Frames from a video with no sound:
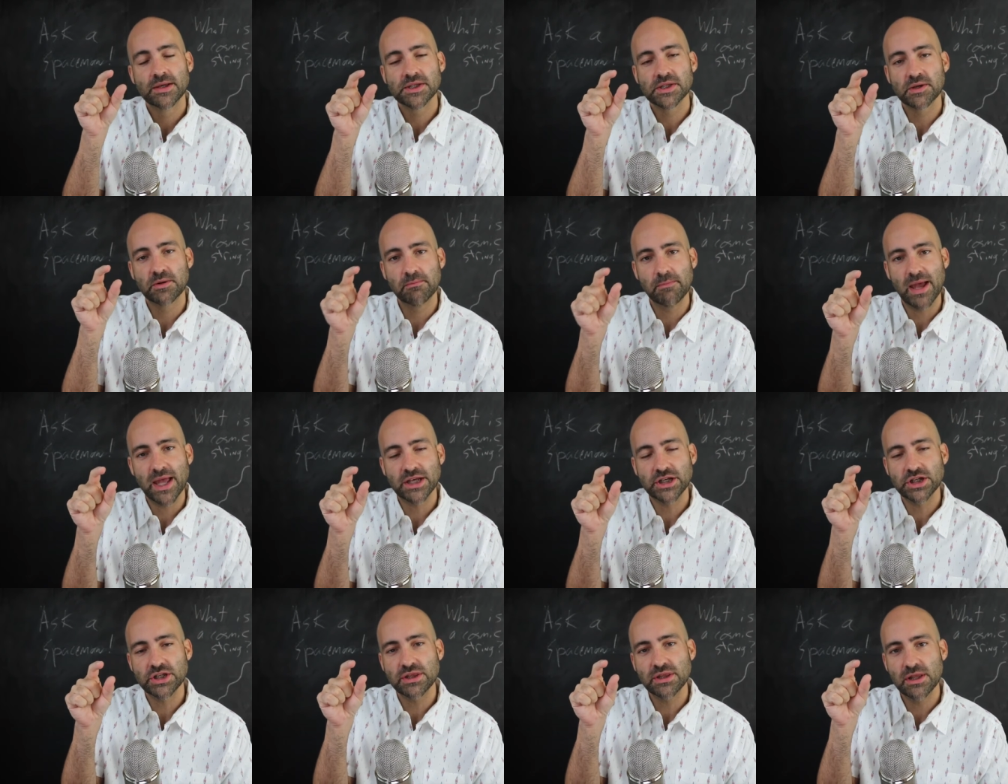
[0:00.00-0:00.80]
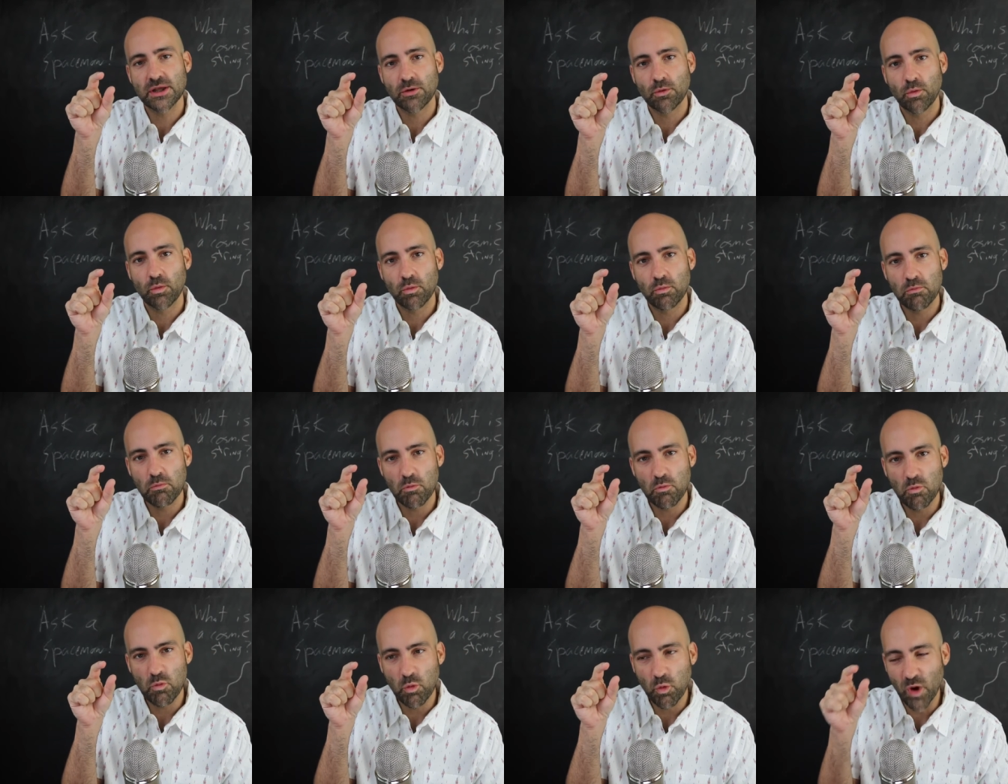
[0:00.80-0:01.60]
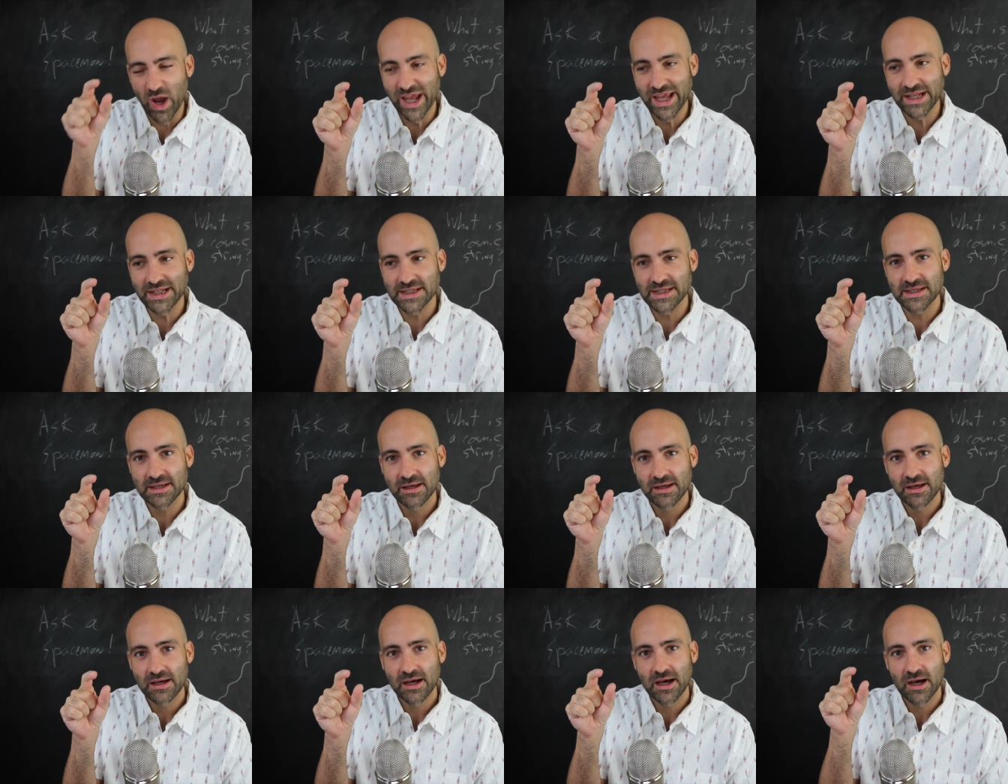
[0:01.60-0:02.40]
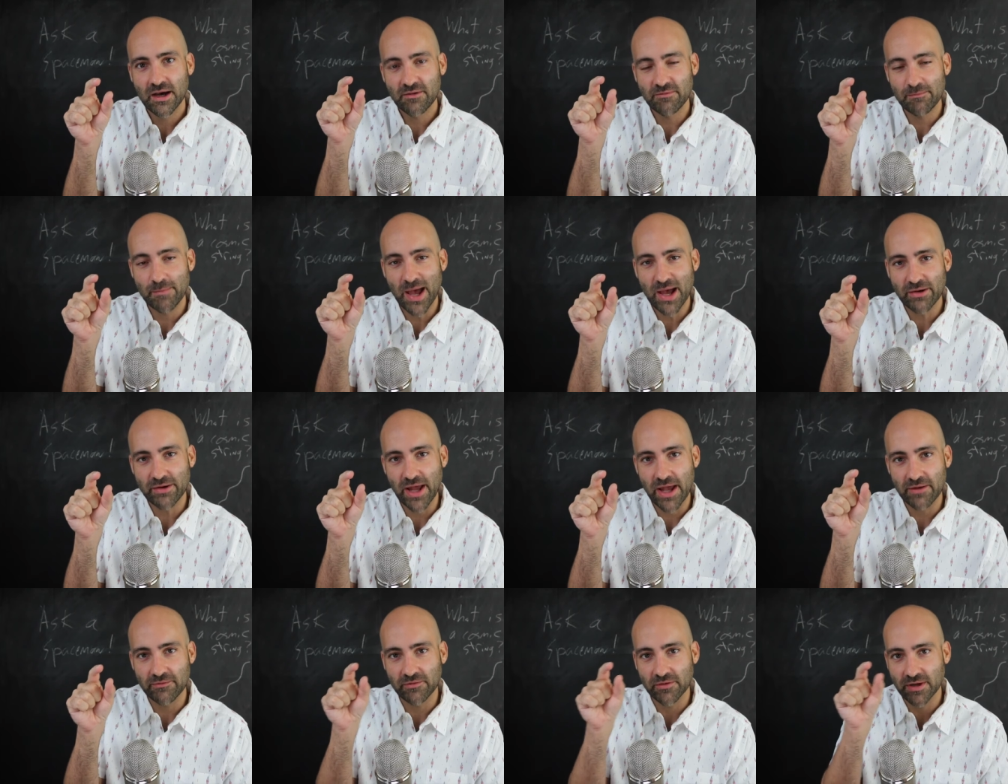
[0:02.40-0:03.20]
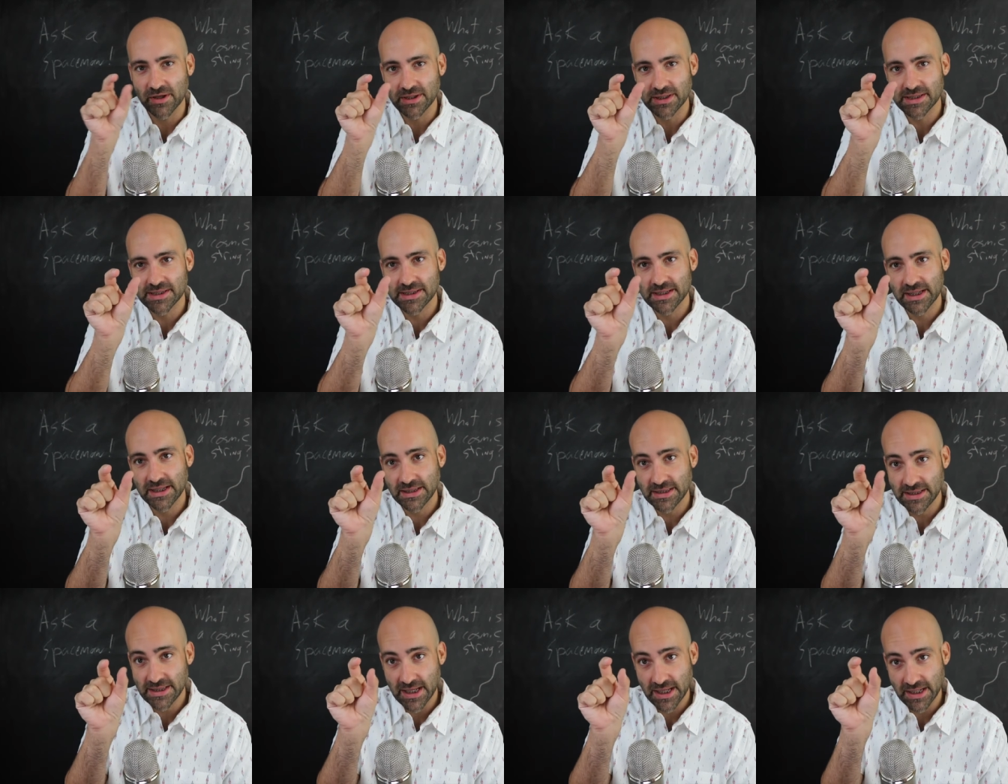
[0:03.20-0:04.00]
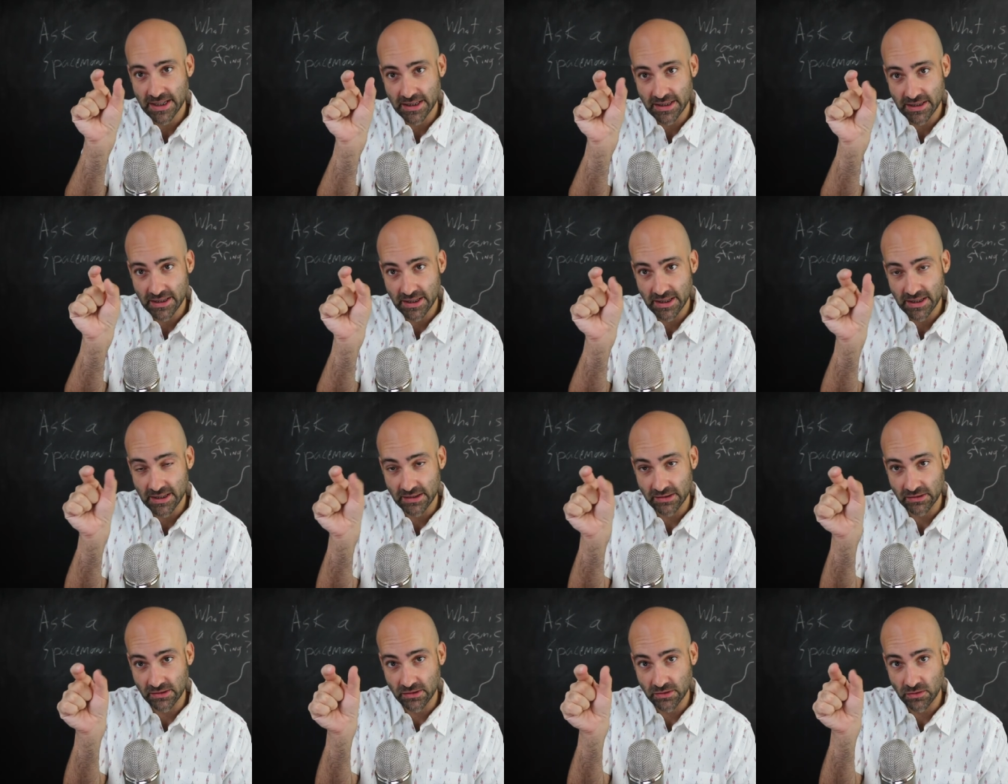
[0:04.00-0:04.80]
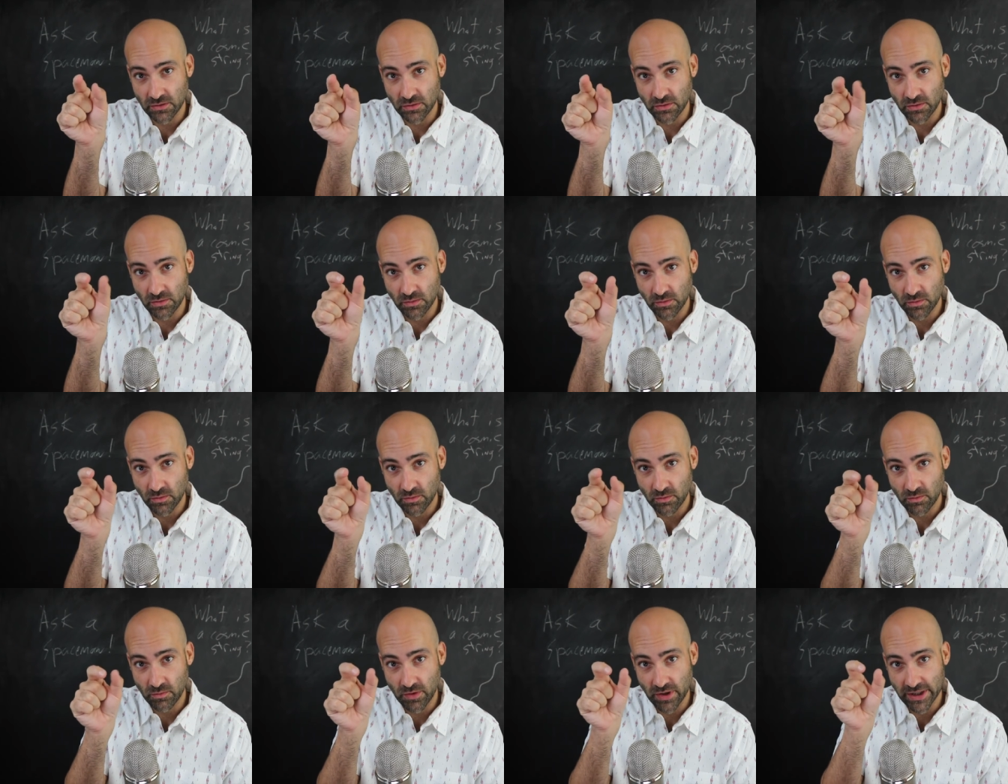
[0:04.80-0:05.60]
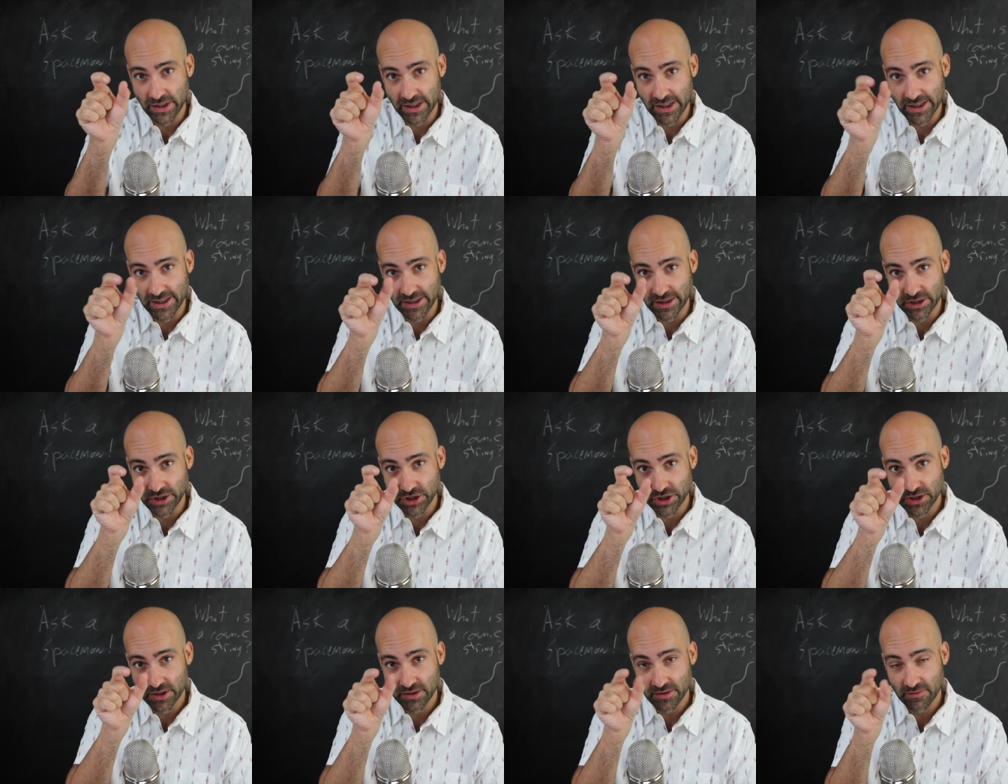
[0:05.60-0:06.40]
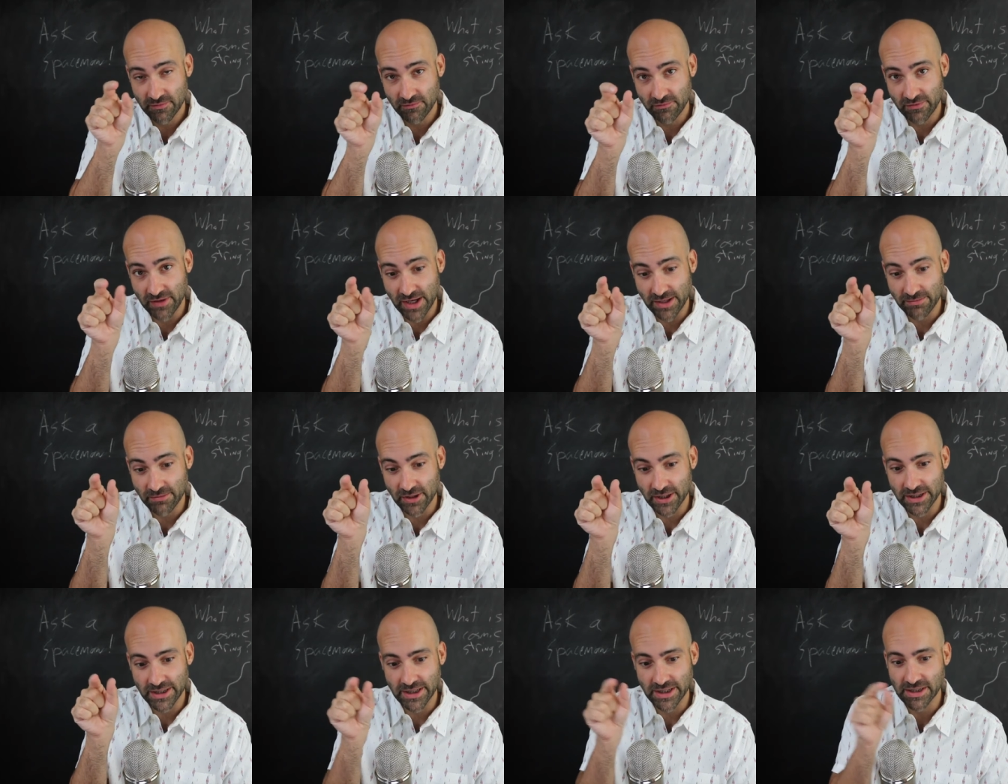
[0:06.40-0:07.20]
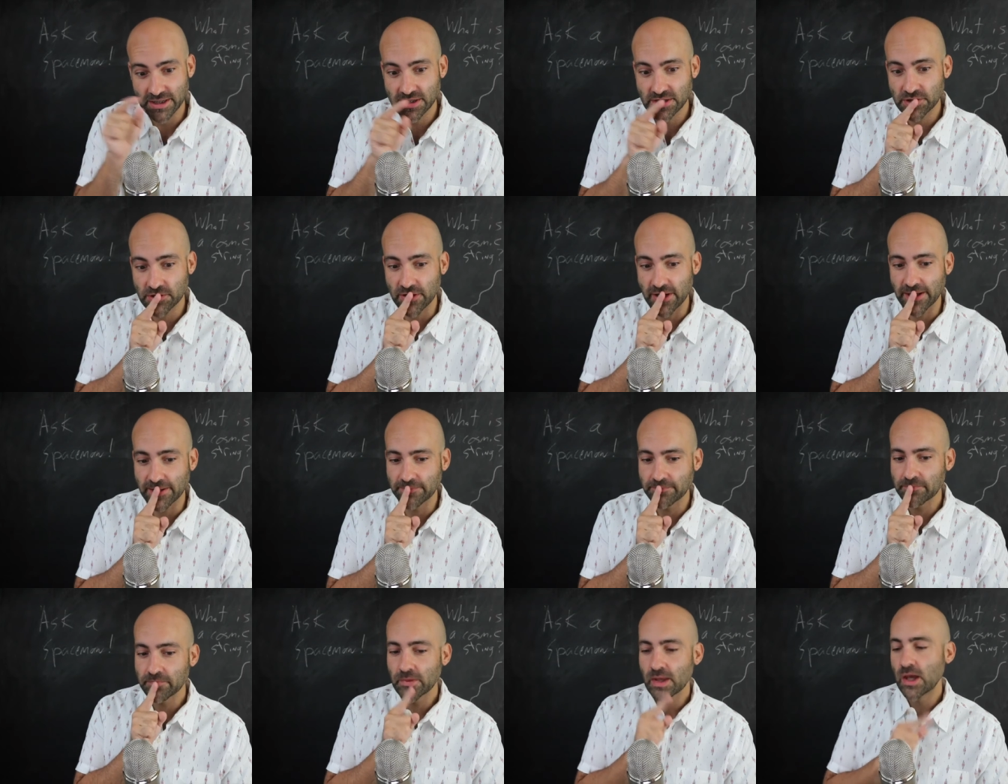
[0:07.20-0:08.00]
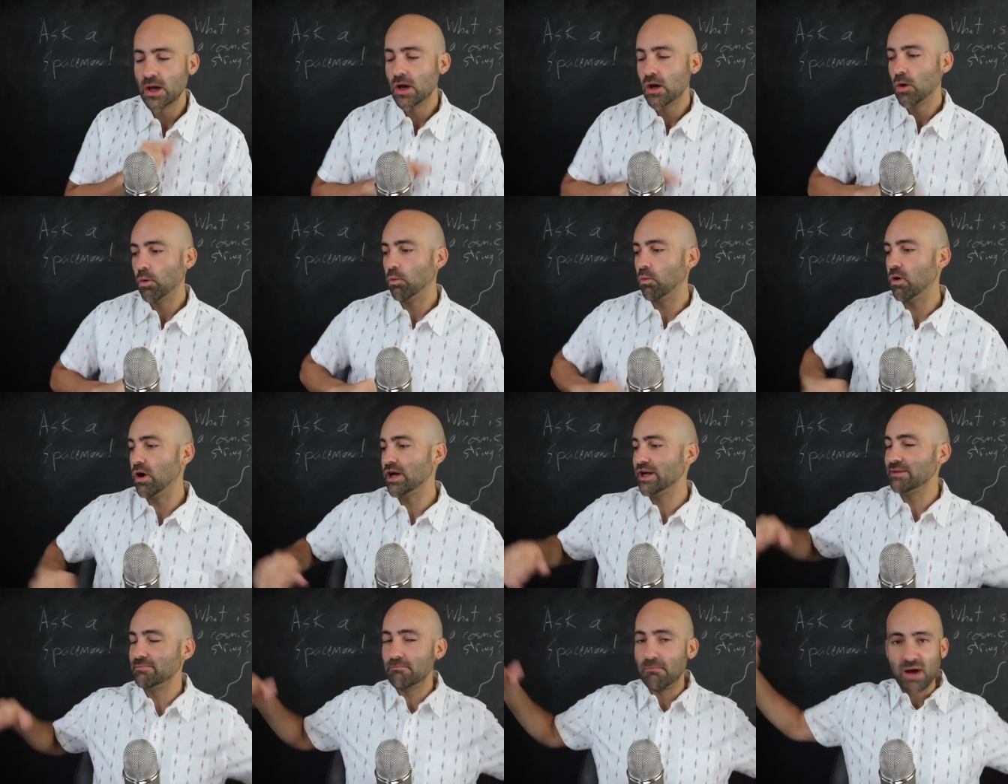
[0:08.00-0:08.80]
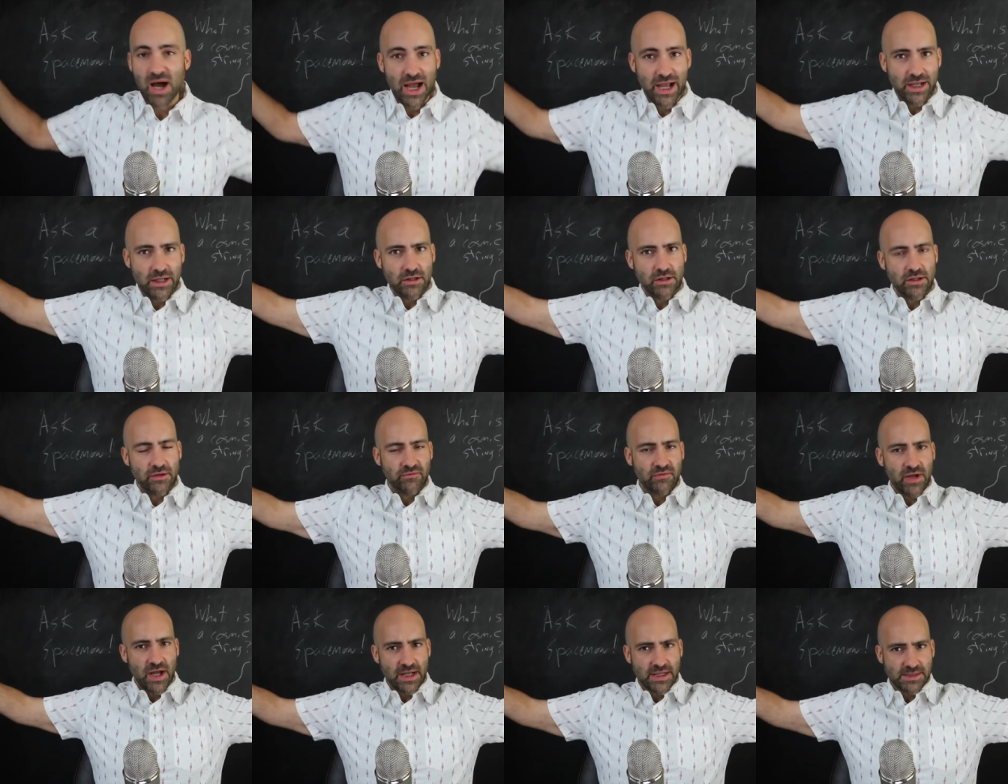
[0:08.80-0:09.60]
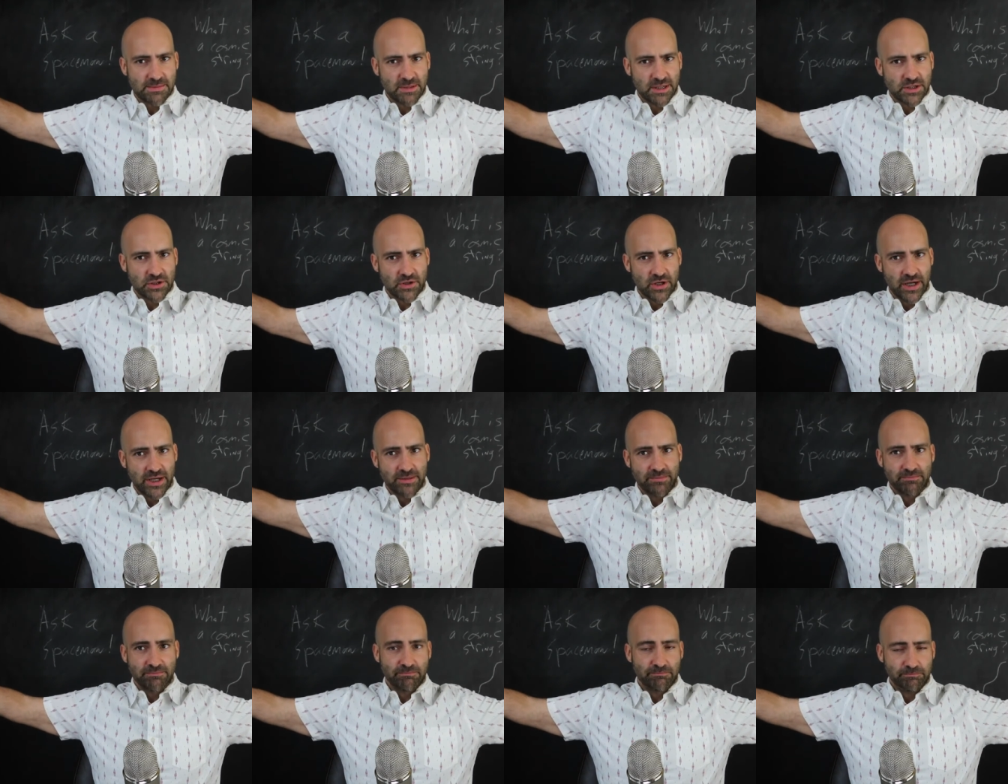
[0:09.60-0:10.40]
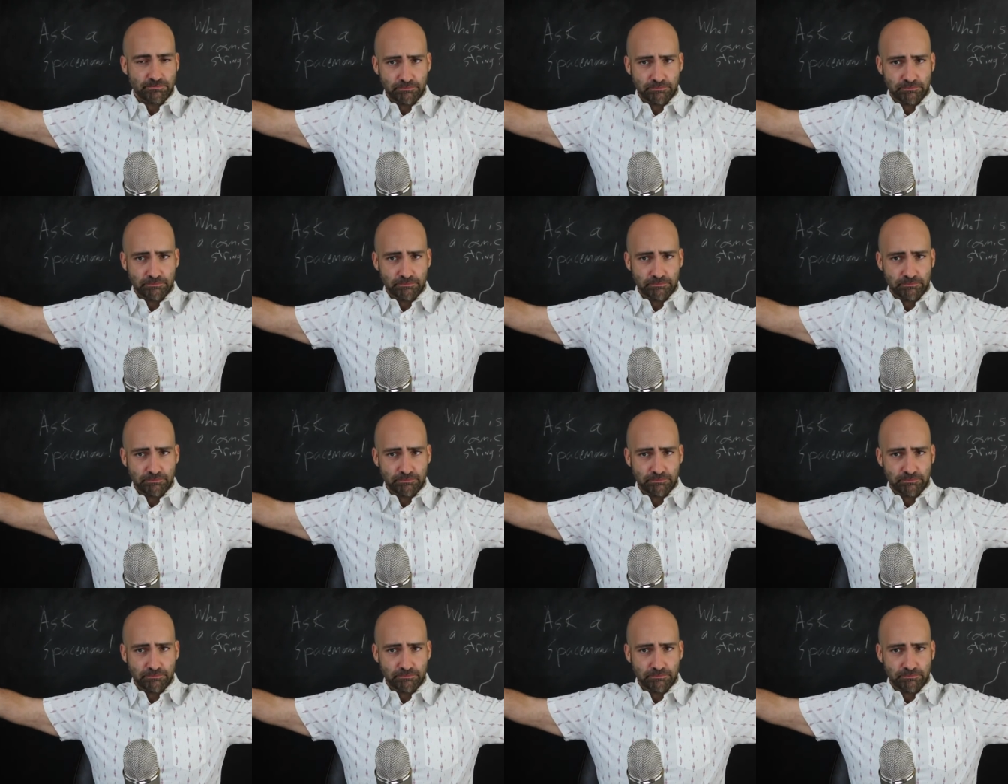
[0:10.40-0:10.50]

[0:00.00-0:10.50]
So imagine the weight of Mount Everest contained in a little one inch vibrating string. One mile of cosmic string.